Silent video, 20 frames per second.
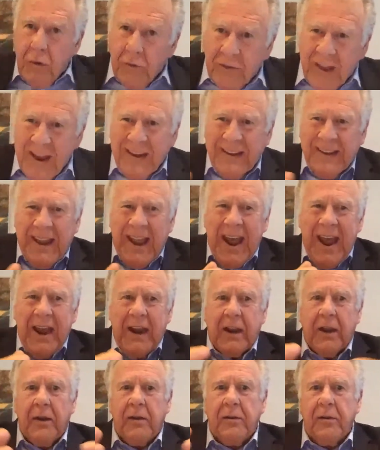that
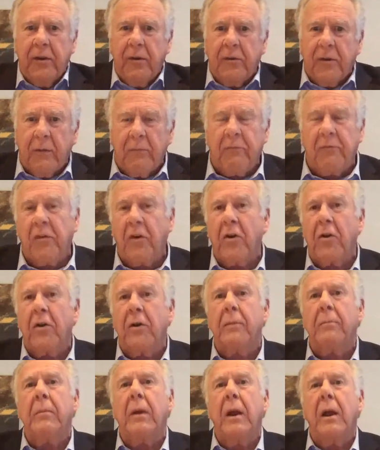data to
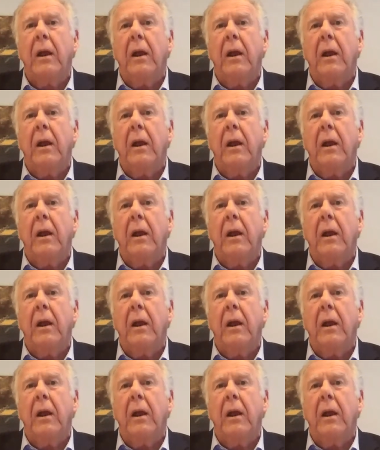confirm